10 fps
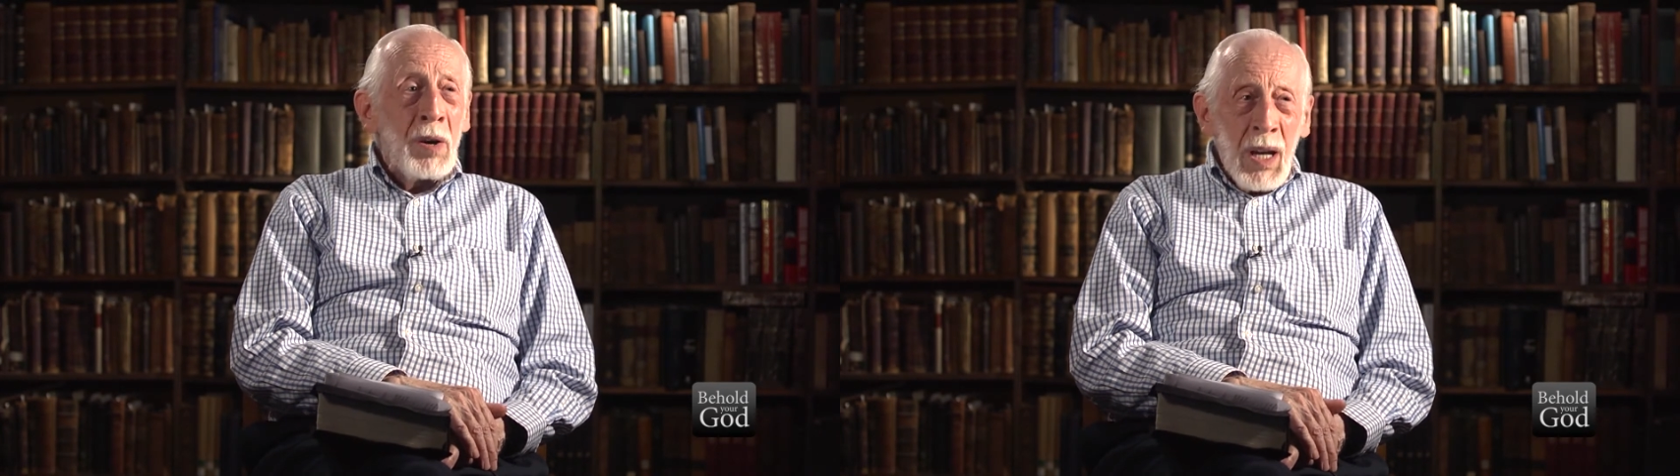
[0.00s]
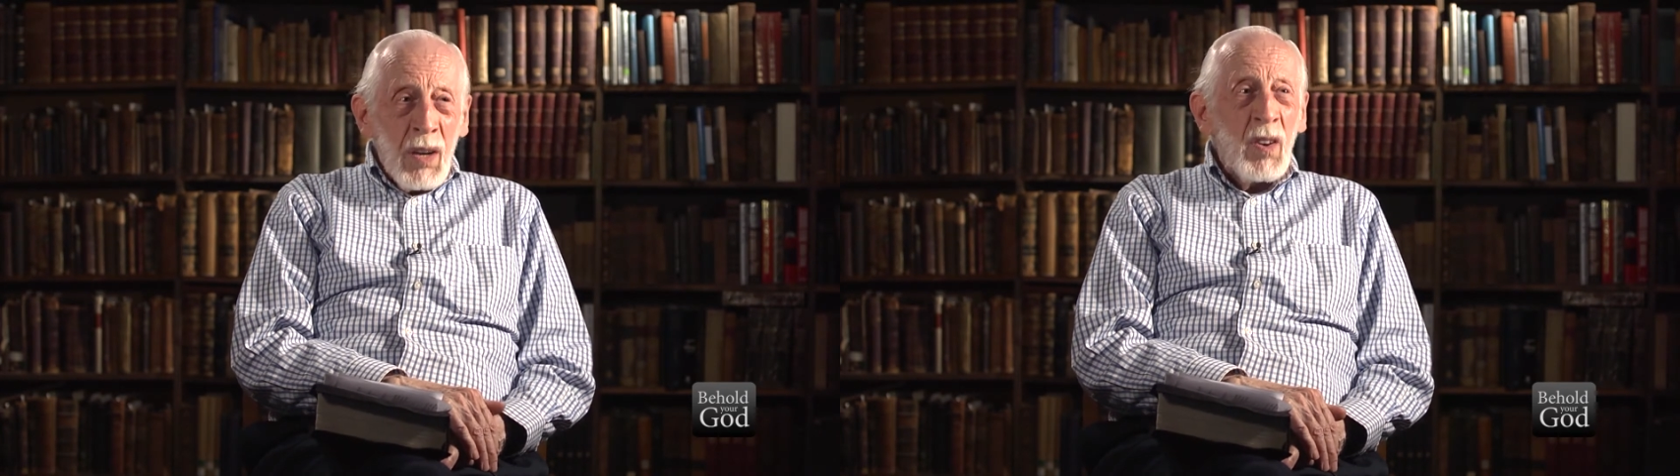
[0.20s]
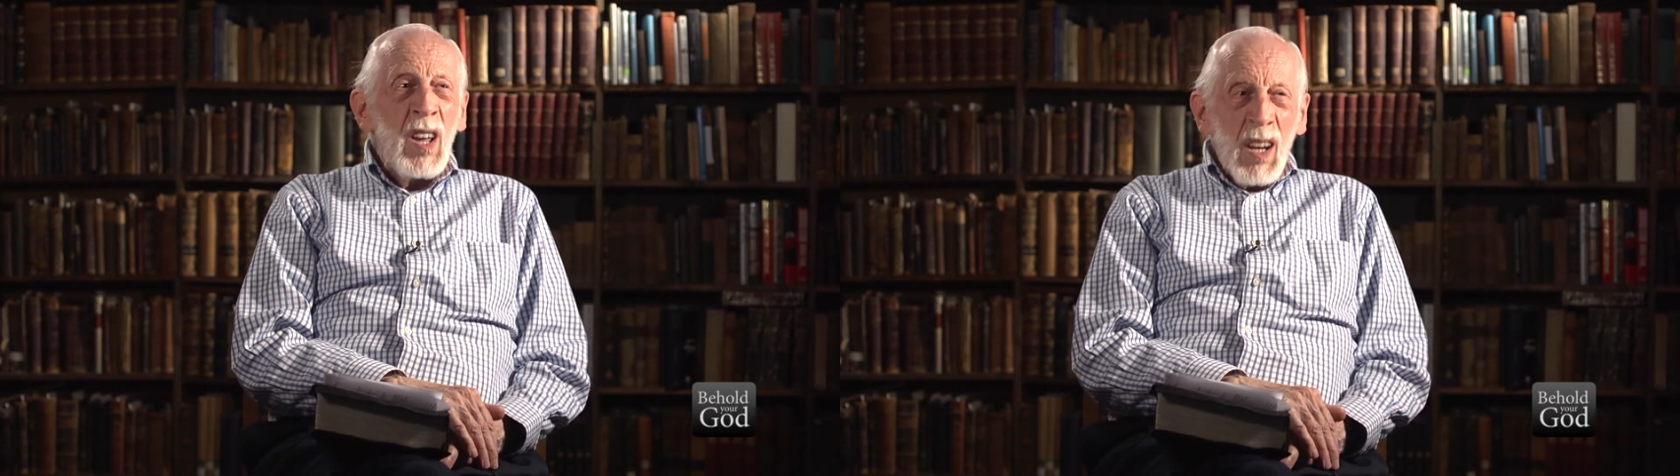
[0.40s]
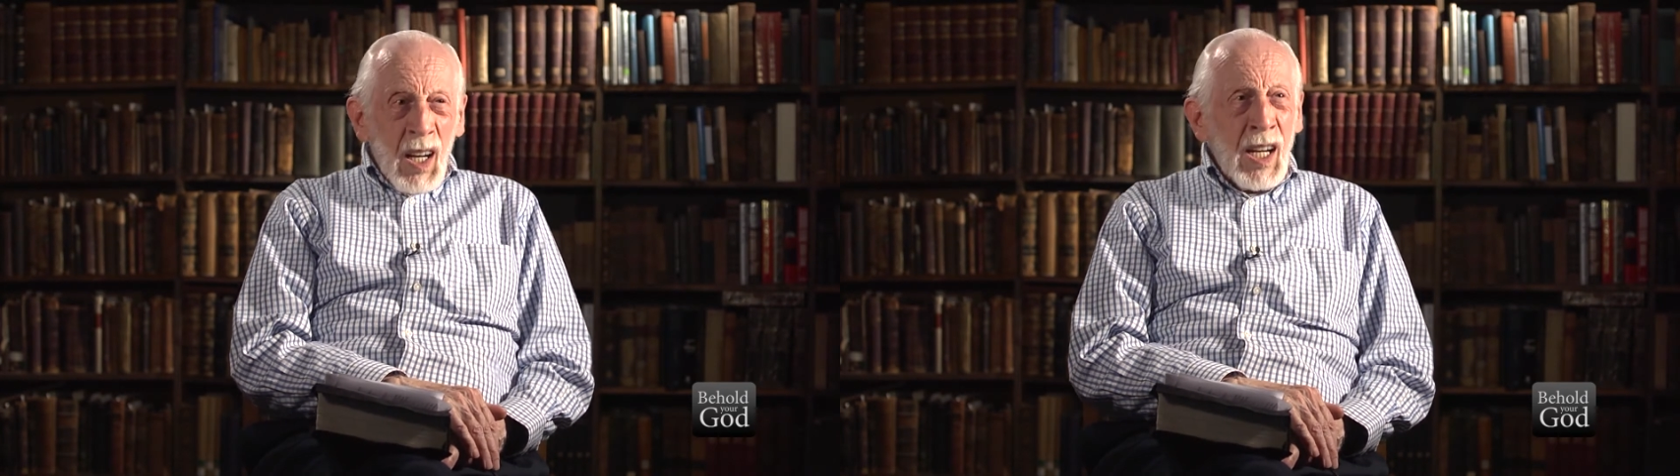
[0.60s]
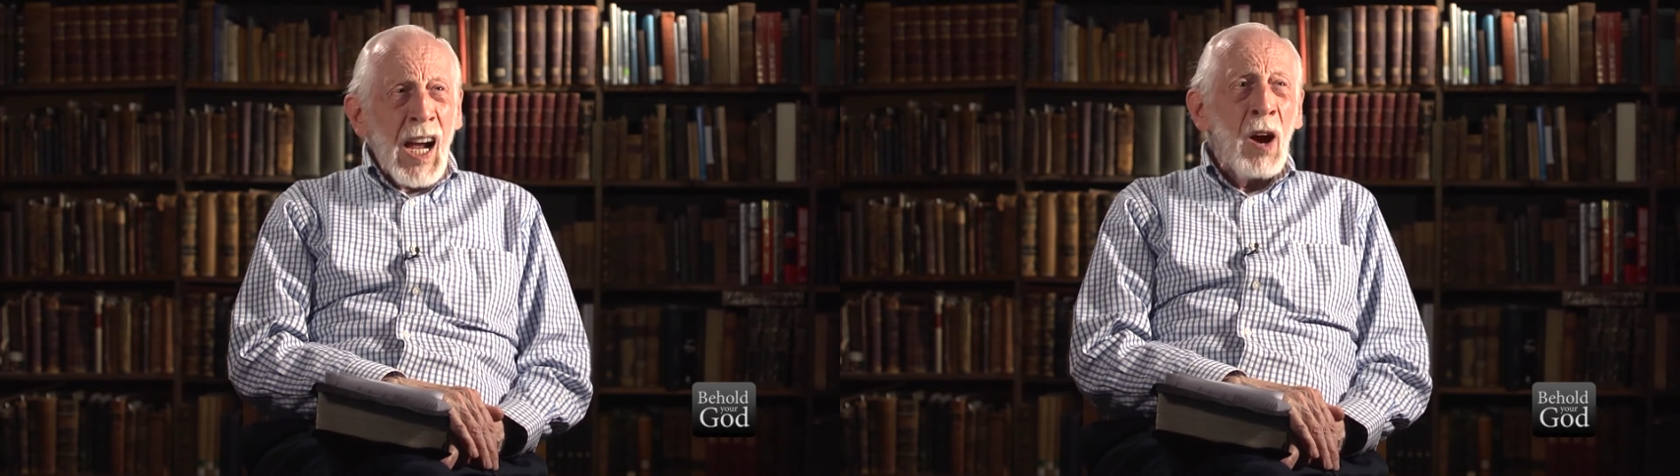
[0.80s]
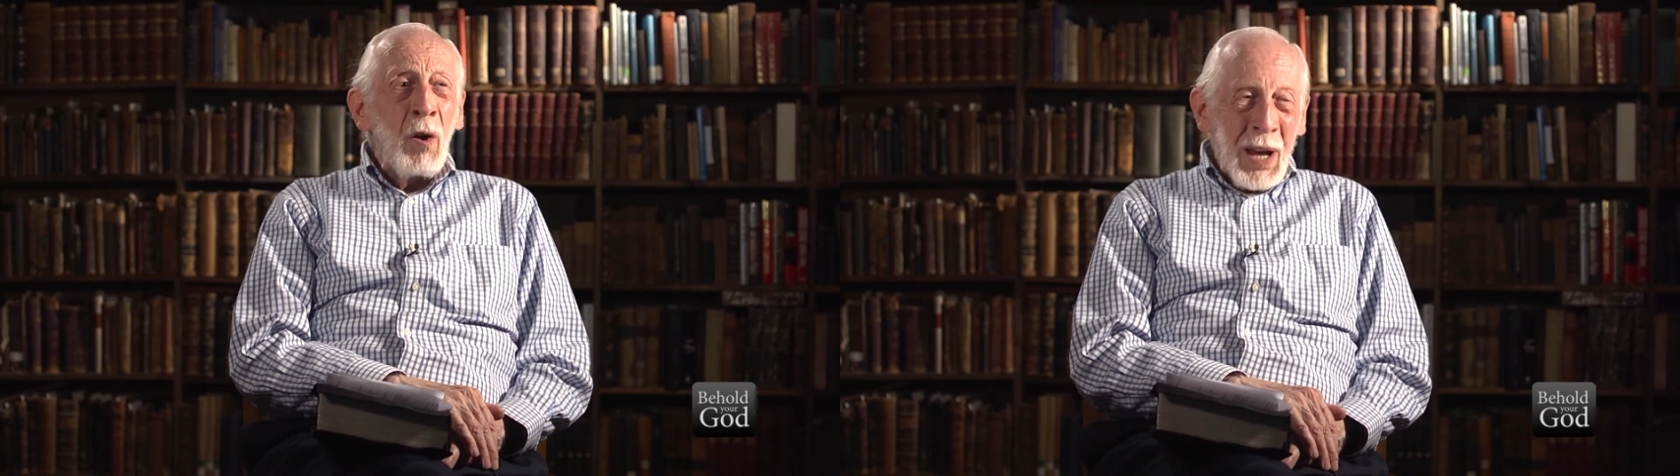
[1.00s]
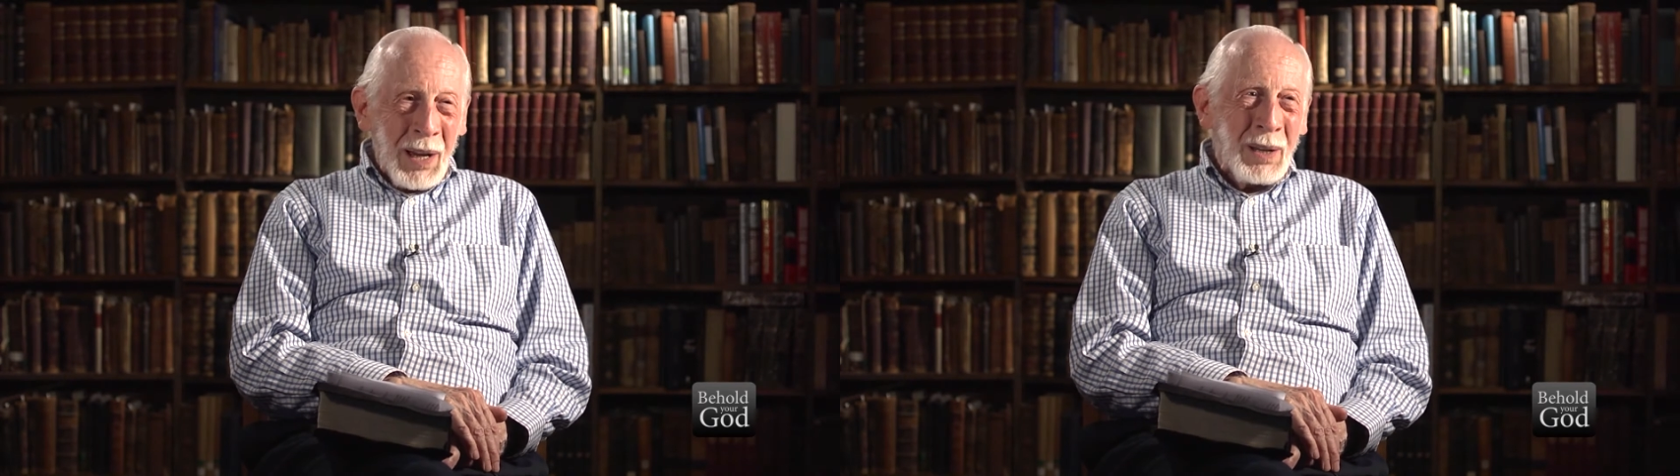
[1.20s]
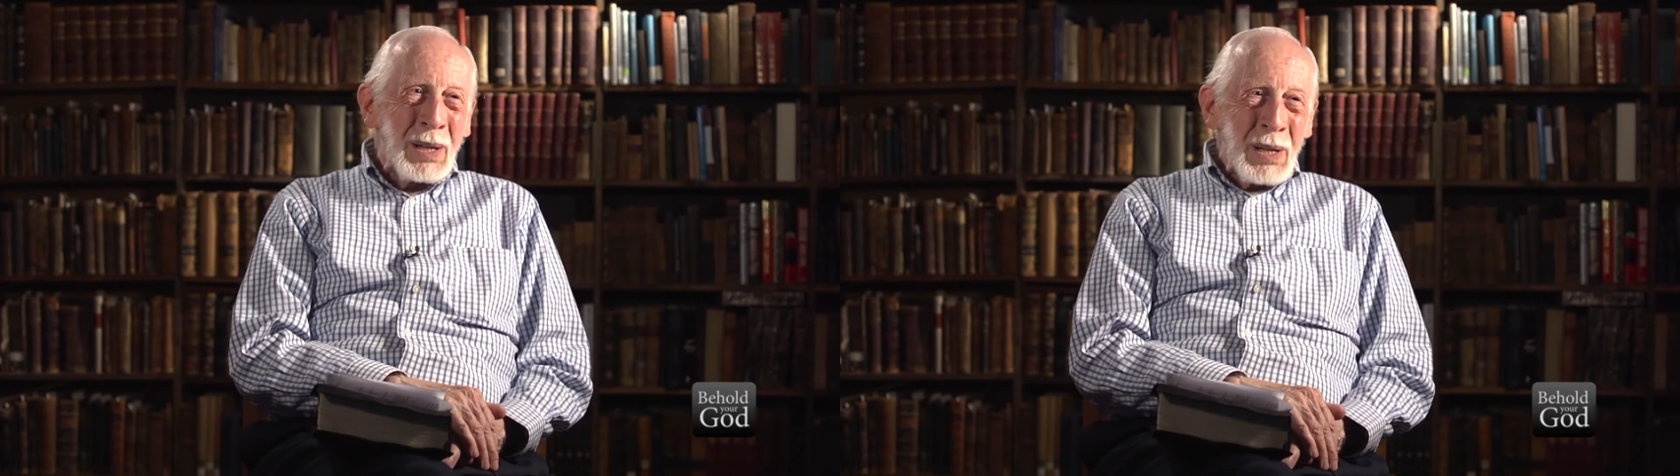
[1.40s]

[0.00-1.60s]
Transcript: even a caring